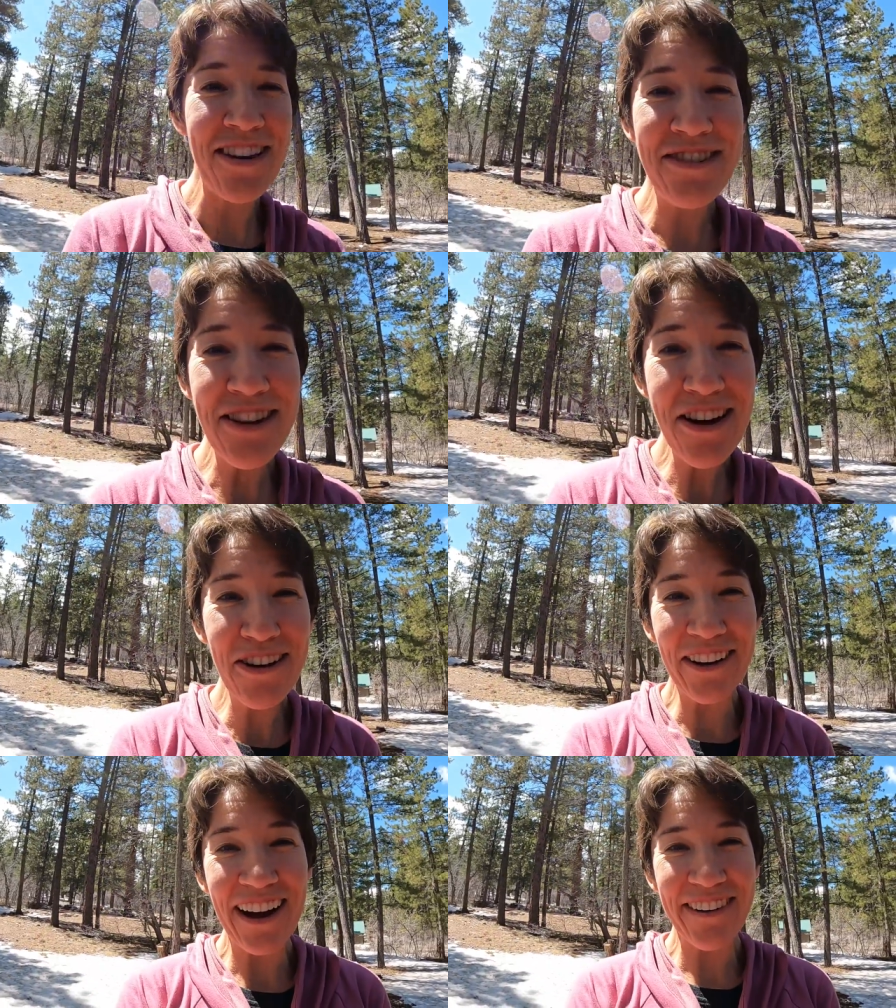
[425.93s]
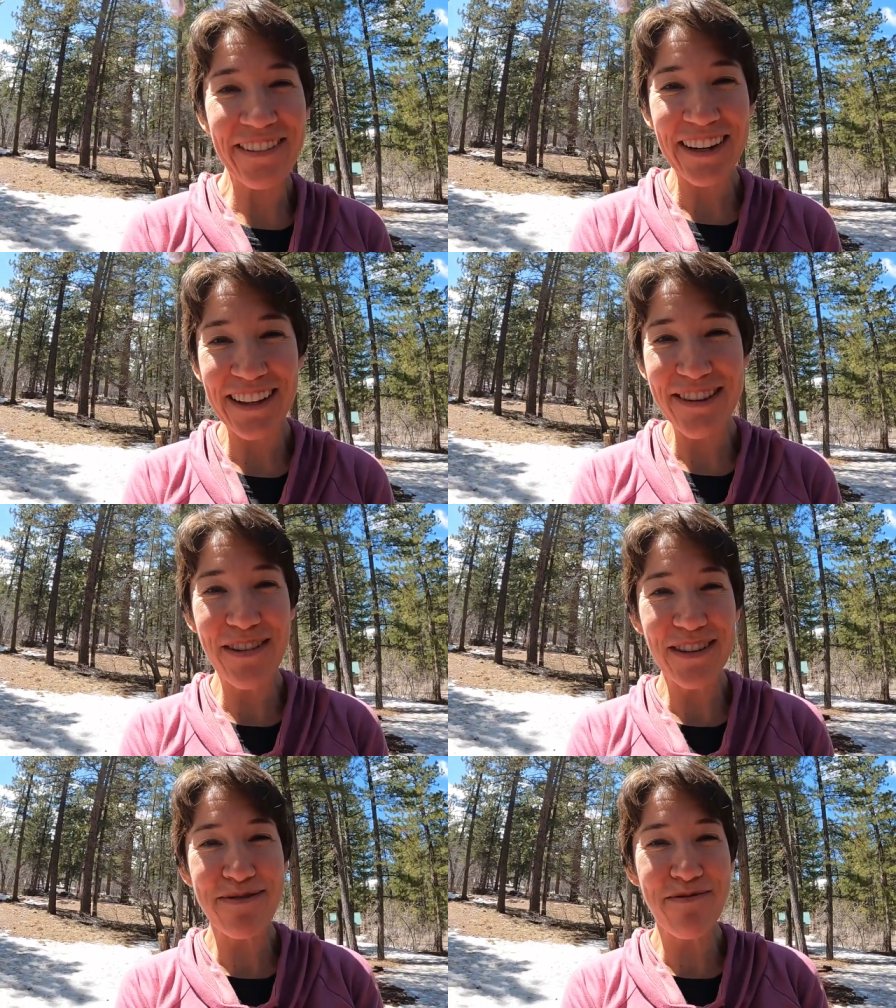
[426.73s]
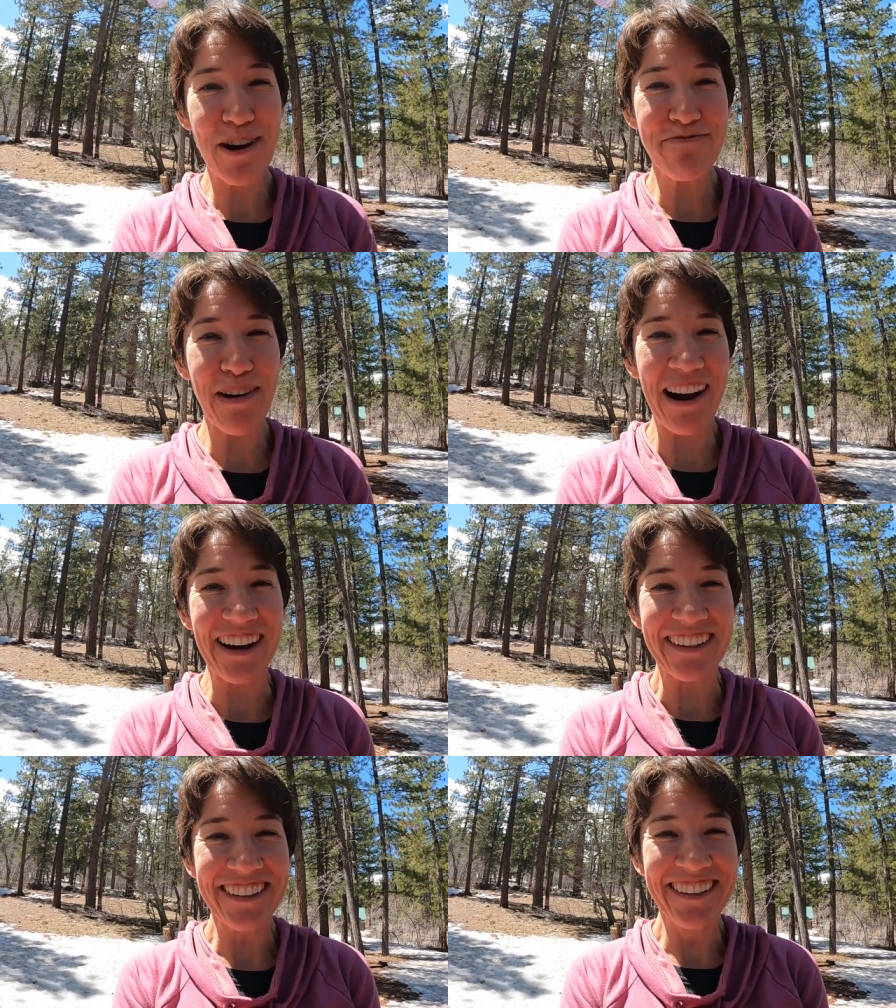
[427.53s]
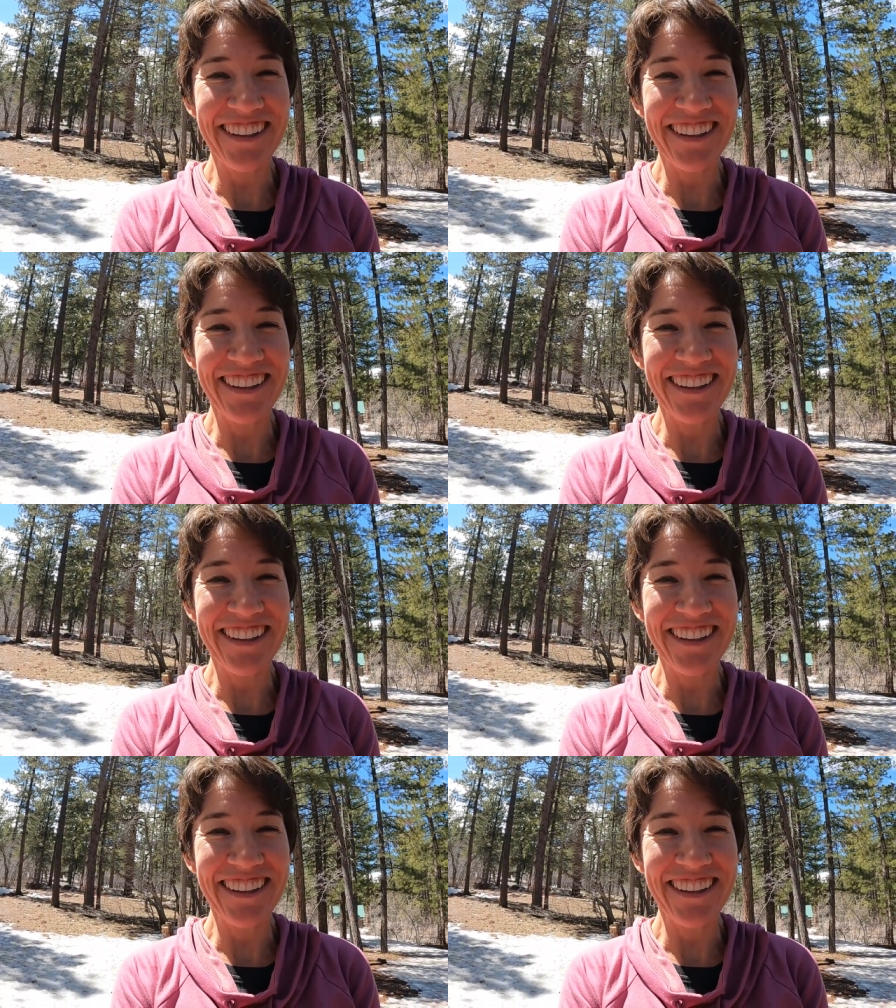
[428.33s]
Oh no, I forgot the most important part.